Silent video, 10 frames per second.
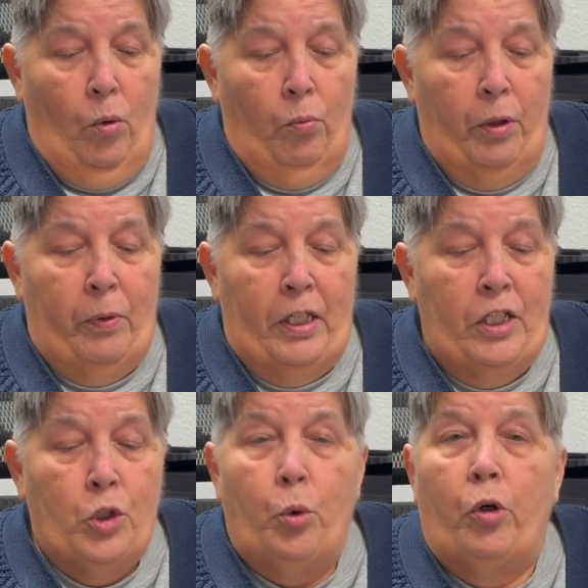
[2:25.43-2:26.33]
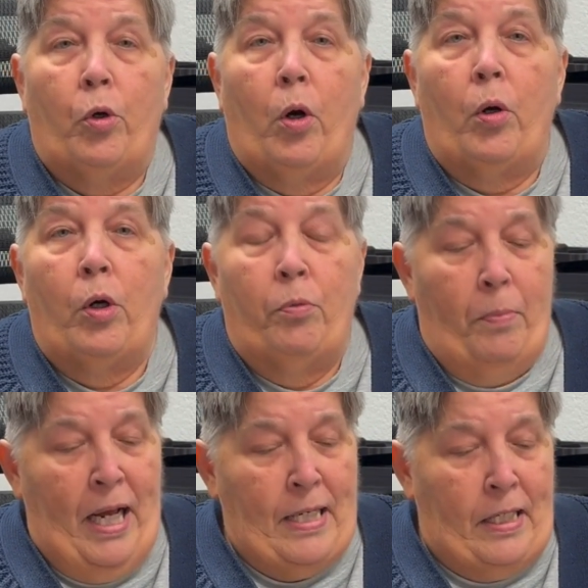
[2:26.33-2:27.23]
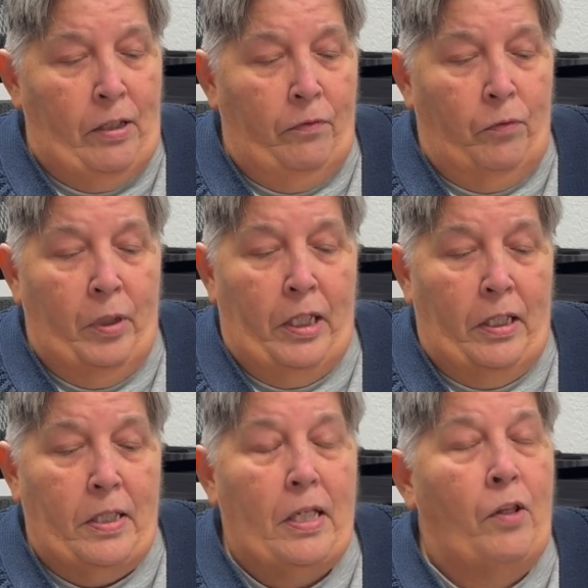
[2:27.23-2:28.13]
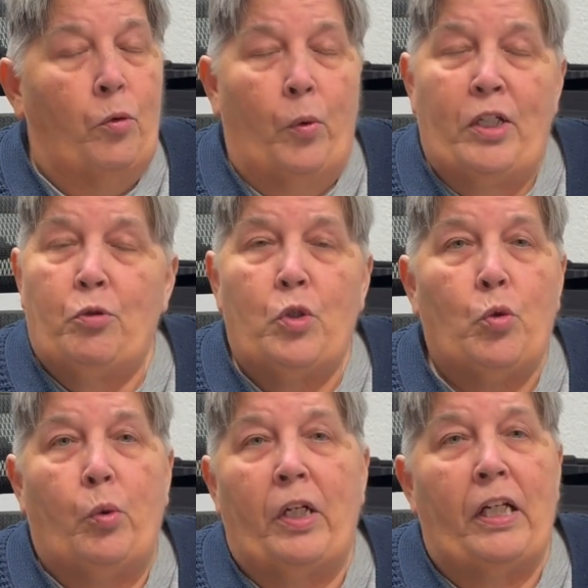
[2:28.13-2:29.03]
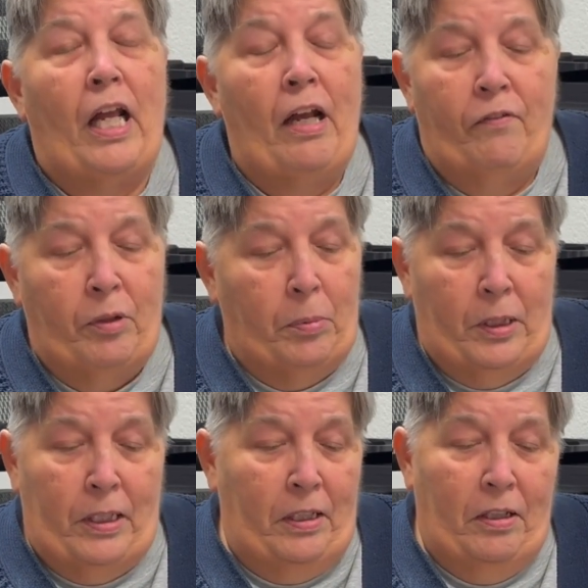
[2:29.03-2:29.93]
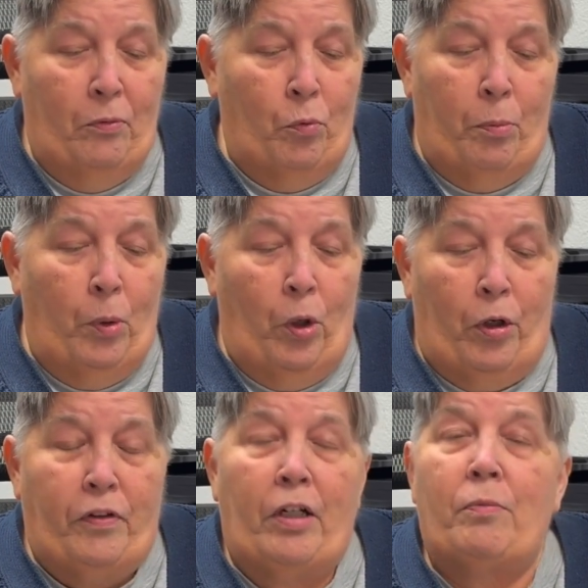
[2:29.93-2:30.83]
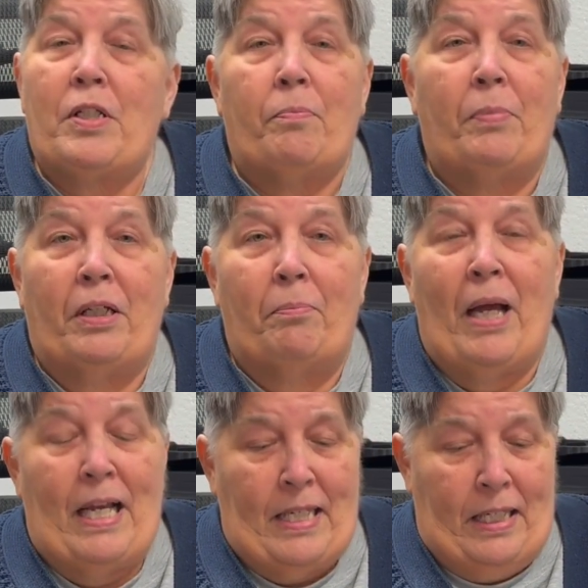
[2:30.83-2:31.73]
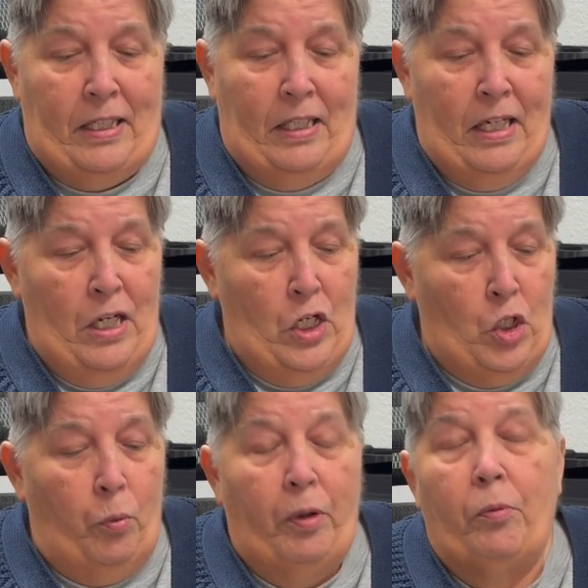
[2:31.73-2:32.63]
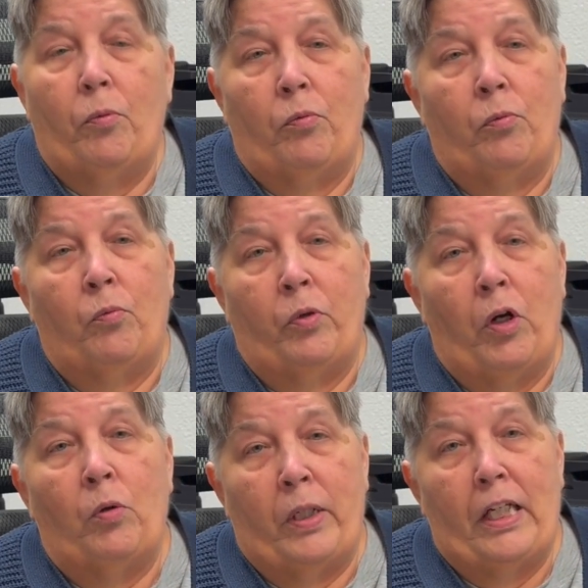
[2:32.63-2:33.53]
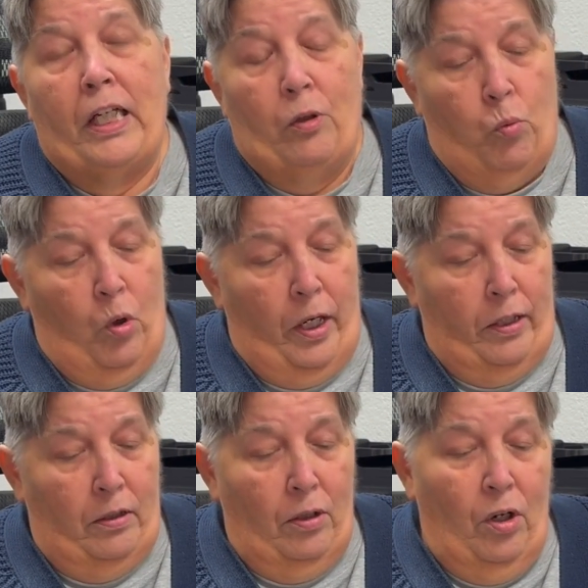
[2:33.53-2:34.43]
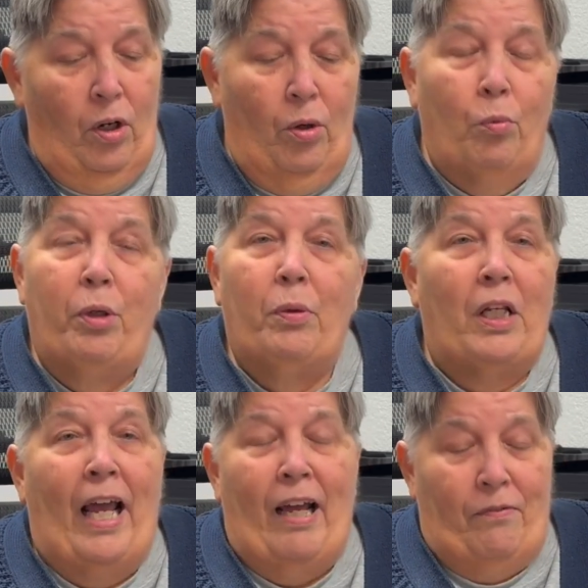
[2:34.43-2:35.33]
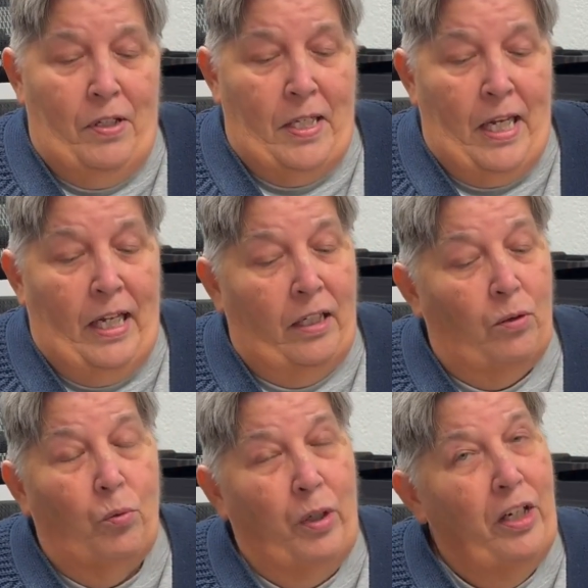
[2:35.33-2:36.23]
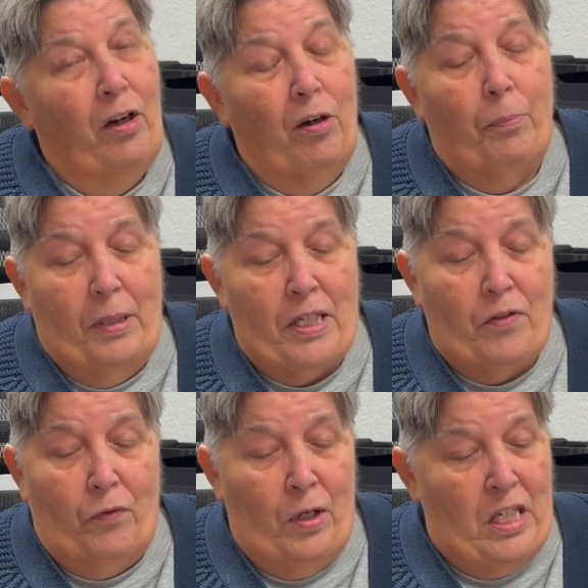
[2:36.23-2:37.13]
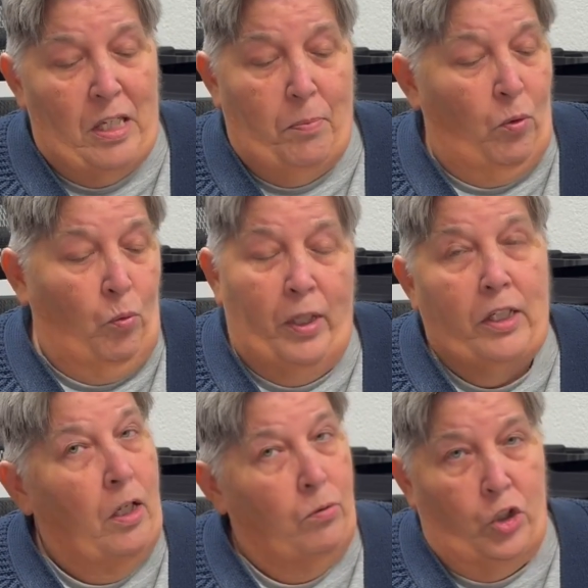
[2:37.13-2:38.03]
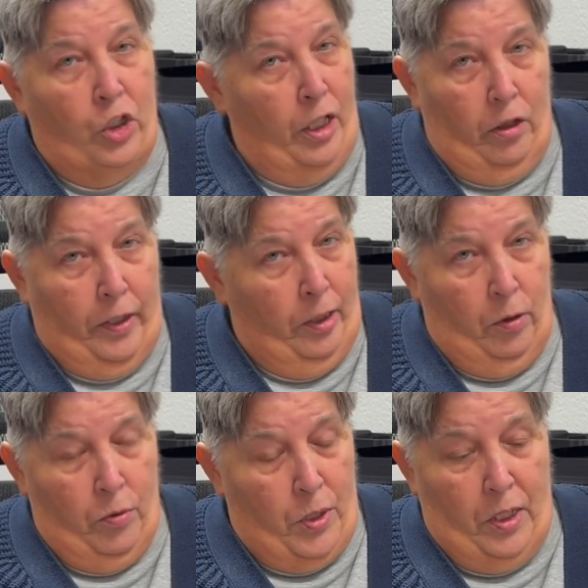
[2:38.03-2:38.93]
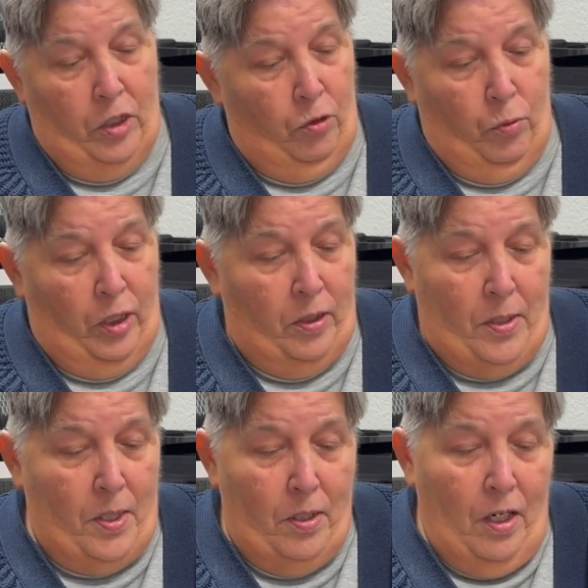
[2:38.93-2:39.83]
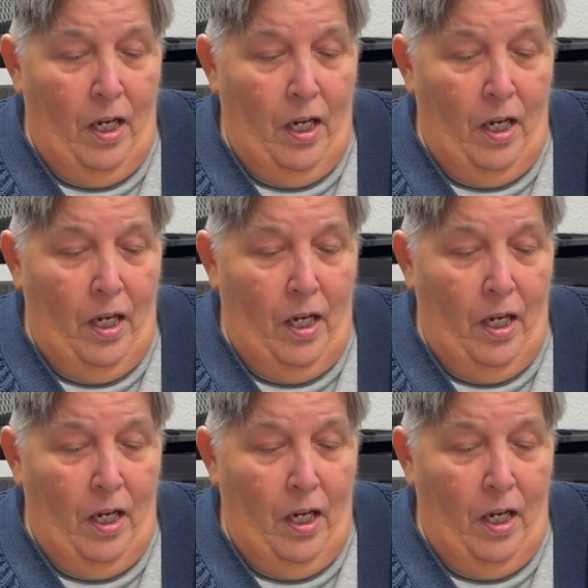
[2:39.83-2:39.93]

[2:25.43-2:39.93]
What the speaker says: We would each order our own basket of rings, and the waitress would inevitably remark that it was a big basket, so we would only need one. We would laugh and say, "We are best friends, but we don't share Hero's onion rings."